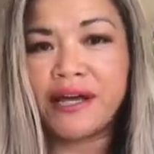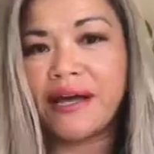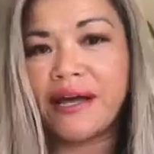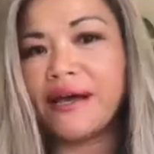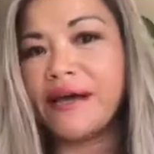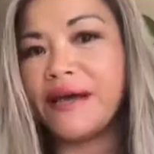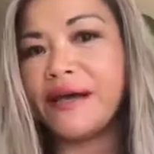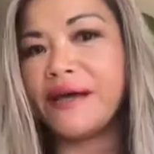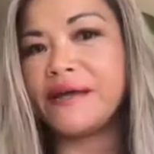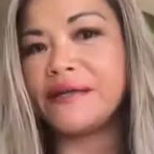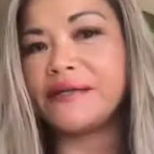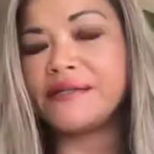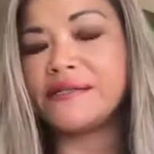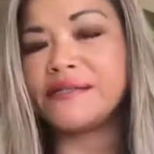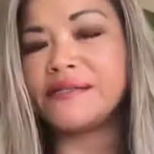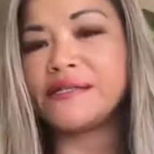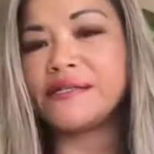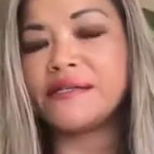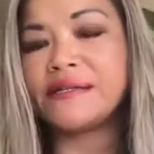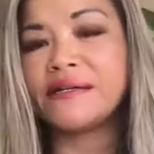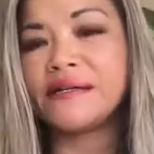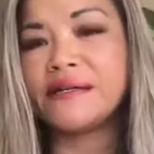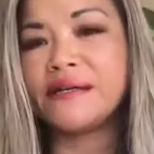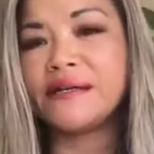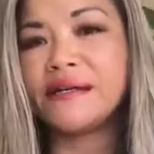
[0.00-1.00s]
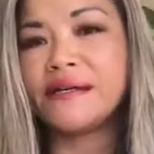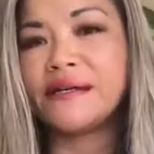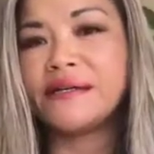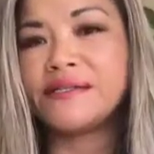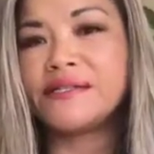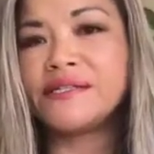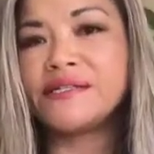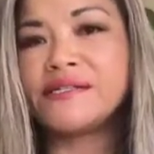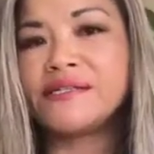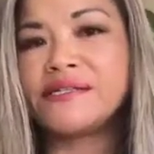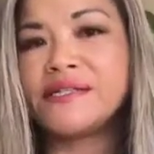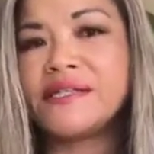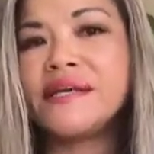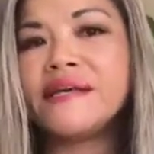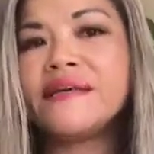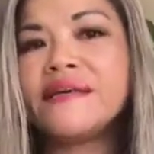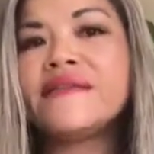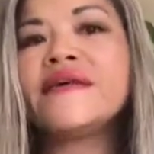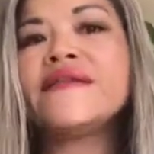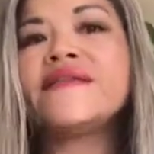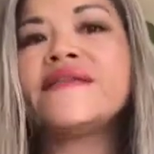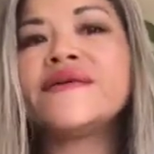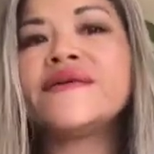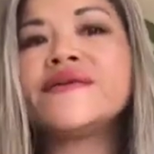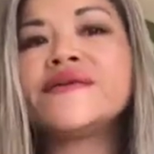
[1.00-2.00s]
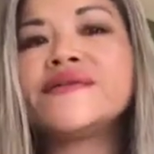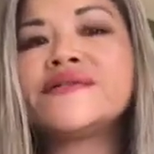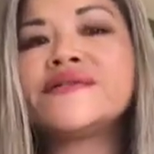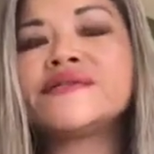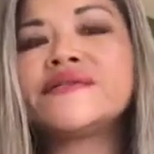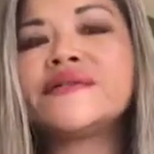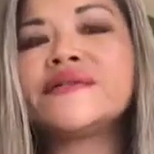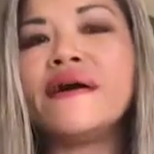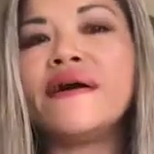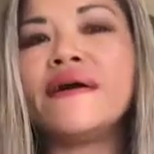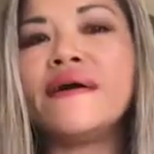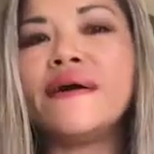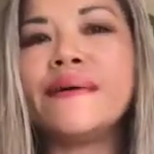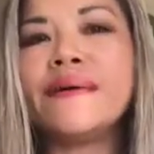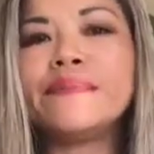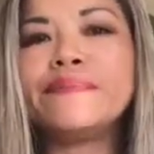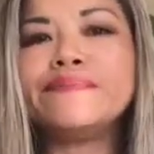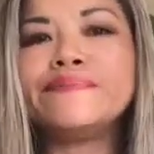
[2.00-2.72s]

And just seeing that there's a